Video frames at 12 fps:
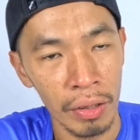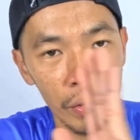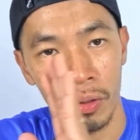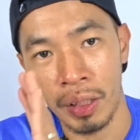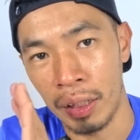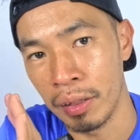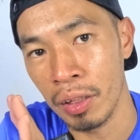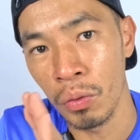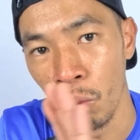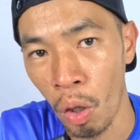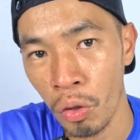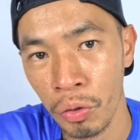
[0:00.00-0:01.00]
So you can just
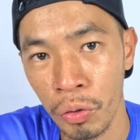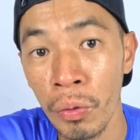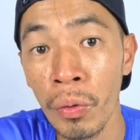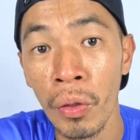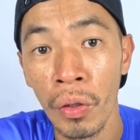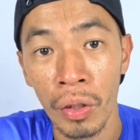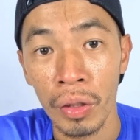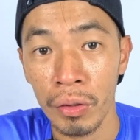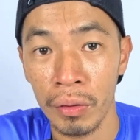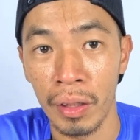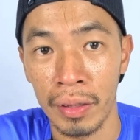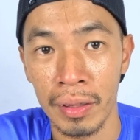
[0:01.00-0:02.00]
walk through
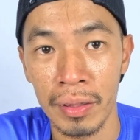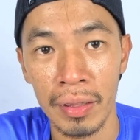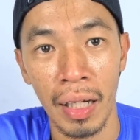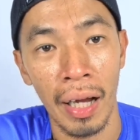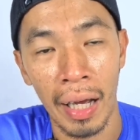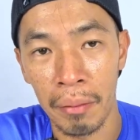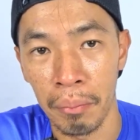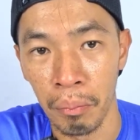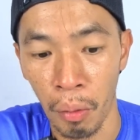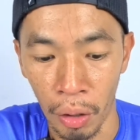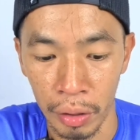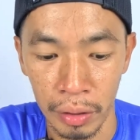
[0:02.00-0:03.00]
to the turnstile and
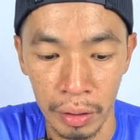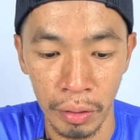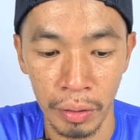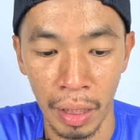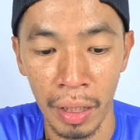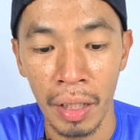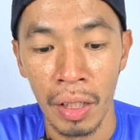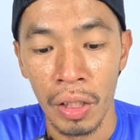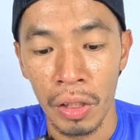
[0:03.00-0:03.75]
board to the